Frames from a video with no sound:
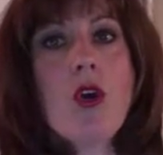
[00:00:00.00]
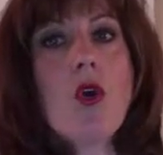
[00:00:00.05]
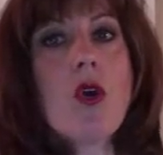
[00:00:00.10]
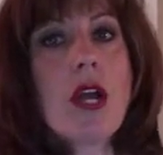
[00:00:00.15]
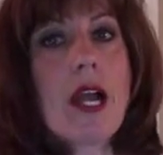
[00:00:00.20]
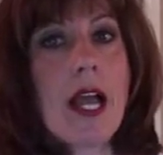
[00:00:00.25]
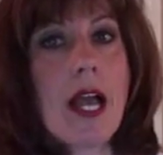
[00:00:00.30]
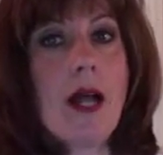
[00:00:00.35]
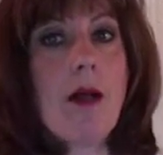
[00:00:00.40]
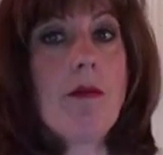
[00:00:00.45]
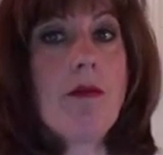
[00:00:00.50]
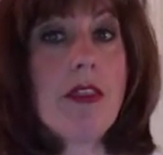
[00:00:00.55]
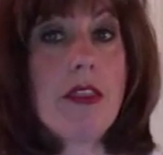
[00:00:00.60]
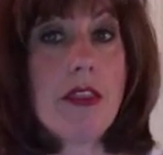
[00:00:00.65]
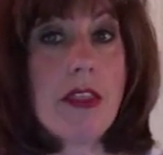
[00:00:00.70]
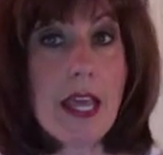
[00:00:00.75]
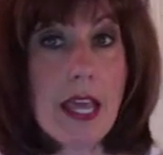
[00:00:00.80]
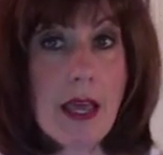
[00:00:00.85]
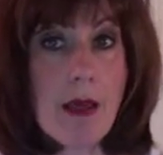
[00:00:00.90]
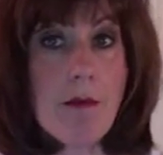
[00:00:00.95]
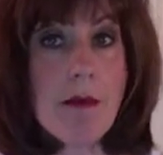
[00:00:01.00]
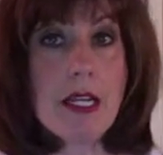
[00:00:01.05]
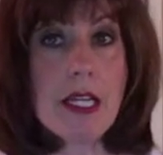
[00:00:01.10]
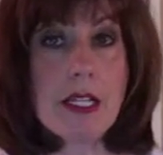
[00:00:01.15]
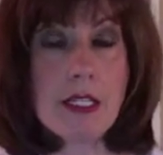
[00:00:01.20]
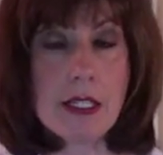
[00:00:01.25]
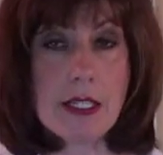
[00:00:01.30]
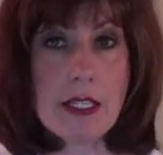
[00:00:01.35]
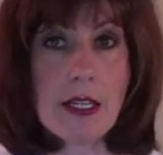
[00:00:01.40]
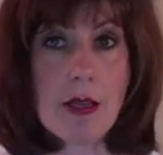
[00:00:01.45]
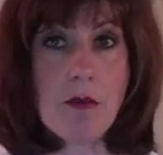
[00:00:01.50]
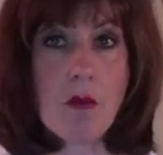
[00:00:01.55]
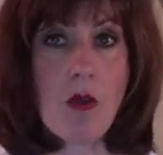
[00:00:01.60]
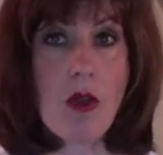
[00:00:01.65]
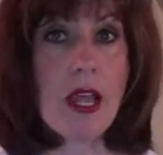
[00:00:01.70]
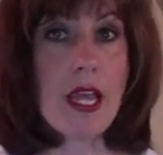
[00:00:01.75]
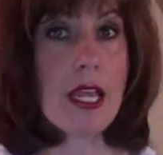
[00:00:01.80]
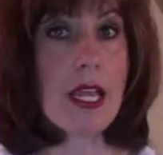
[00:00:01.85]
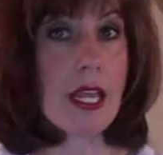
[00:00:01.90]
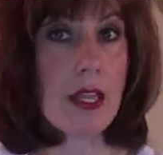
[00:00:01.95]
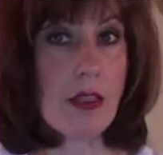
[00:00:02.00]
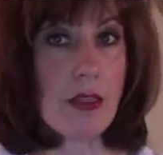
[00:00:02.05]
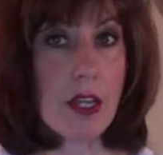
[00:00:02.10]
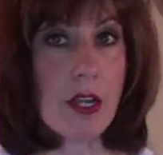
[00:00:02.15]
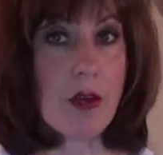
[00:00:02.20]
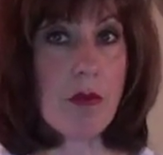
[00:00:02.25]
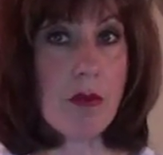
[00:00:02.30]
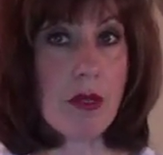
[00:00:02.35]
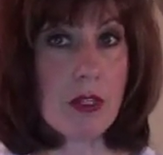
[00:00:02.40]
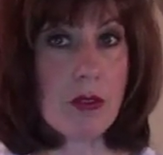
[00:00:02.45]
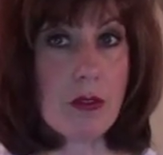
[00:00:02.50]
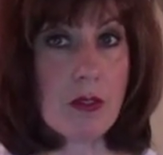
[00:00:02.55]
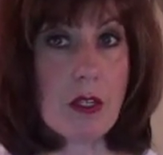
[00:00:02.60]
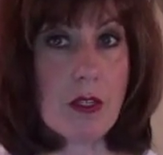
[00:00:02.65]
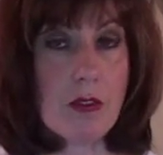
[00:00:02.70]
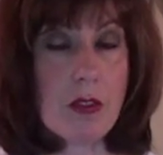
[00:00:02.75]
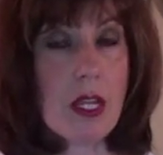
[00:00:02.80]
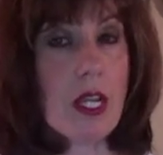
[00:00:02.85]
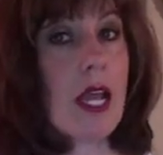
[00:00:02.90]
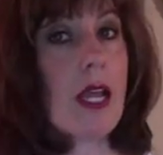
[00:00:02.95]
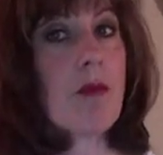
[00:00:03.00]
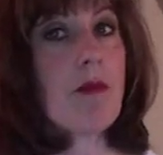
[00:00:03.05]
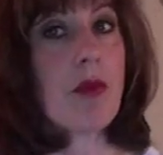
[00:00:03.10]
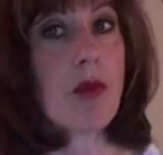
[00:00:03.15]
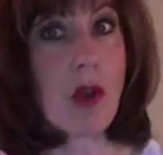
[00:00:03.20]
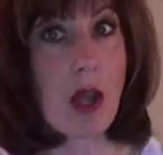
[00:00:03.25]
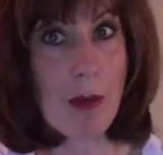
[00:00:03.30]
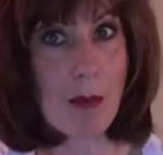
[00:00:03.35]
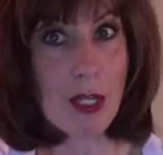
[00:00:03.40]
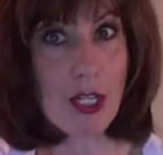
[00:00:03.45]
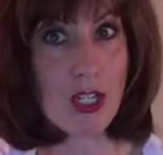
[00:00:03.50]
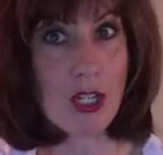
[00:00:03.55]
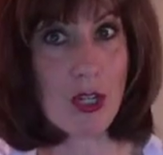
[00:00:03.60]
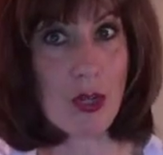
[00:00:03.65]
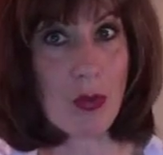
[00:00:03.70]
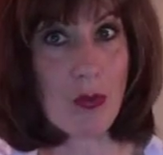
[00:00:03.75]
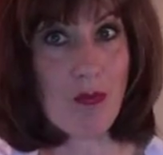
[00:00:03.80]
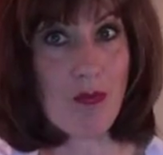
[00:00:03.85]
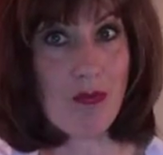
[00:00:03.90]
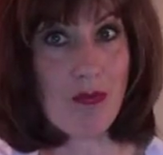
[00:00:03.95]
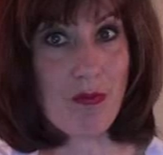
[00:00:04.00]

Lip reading: or help them in some way in their business? And I promise you,